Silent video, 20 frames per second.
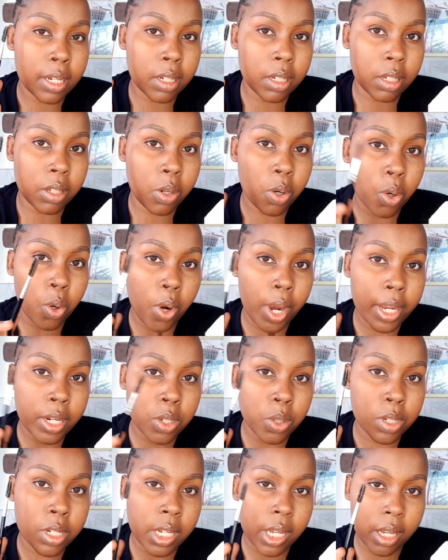You're going
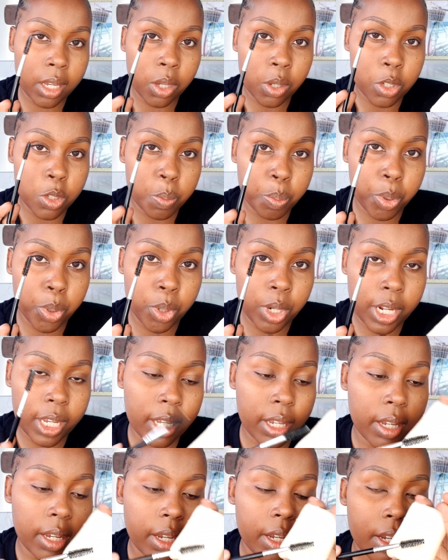to take your
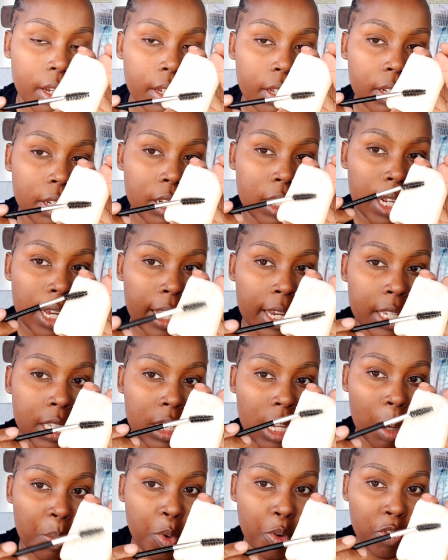spoolie, take
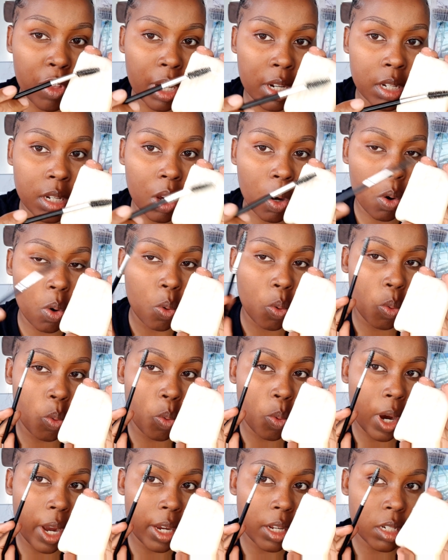some of that
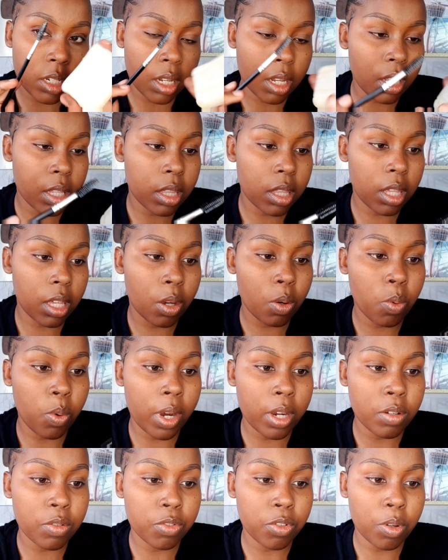thick
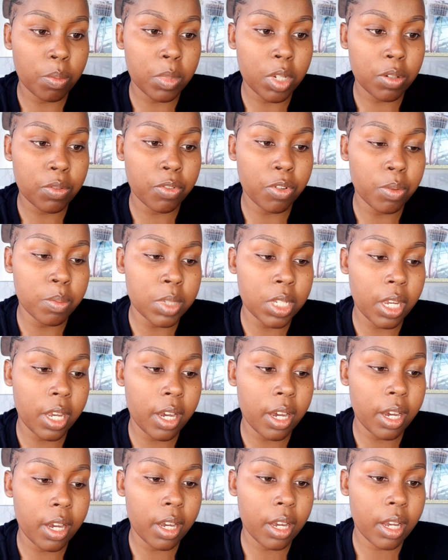white foam that forms
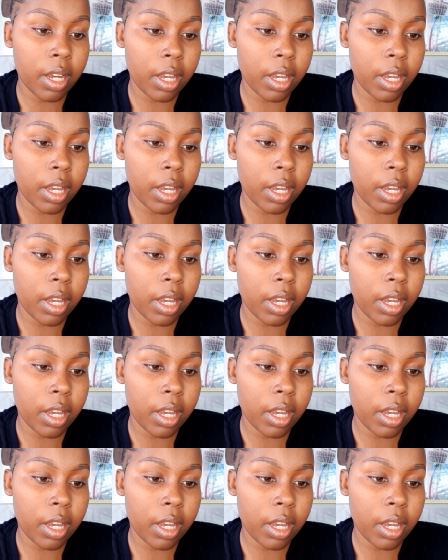here,